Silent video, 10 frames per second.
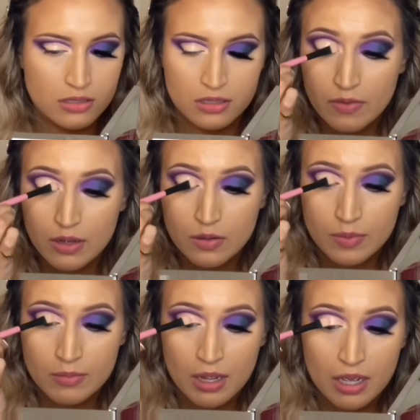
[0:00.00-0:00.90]
If I
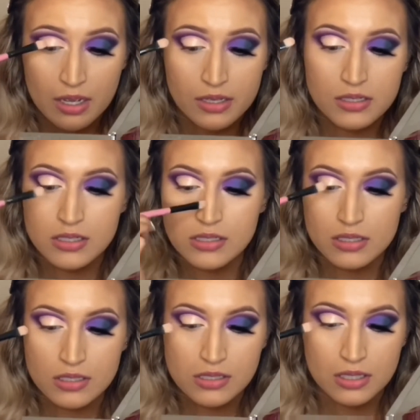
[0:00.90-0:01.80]
open my eye, it doesn't
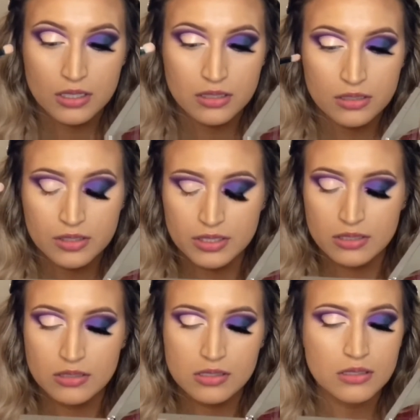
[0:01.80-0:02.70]
get stuck in the
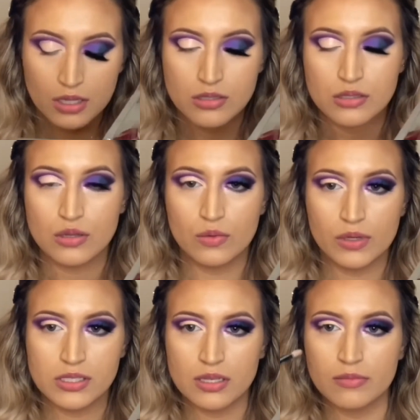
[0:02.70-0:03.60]
creases. So
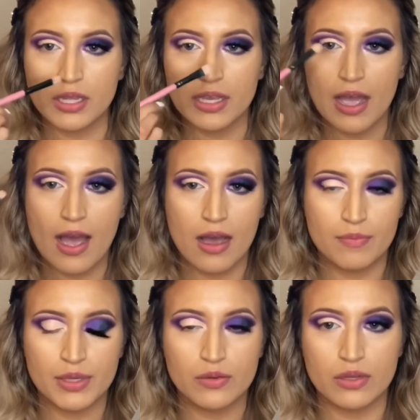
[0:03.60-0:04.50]
once I'm like
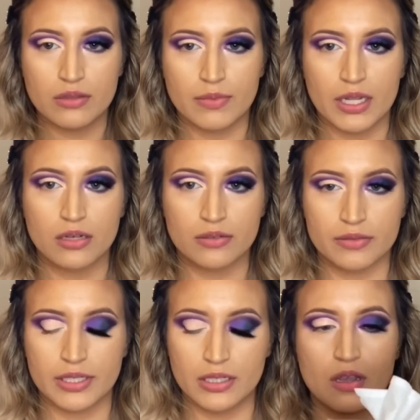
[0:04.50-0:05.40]
happy with my
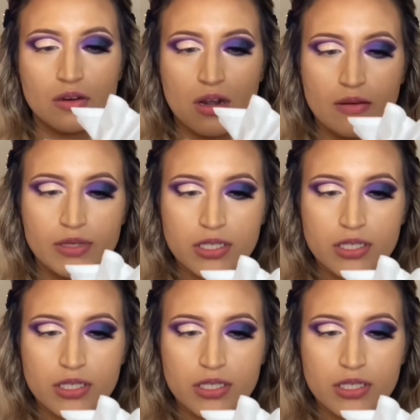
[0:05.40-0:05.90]
crease, grabbed a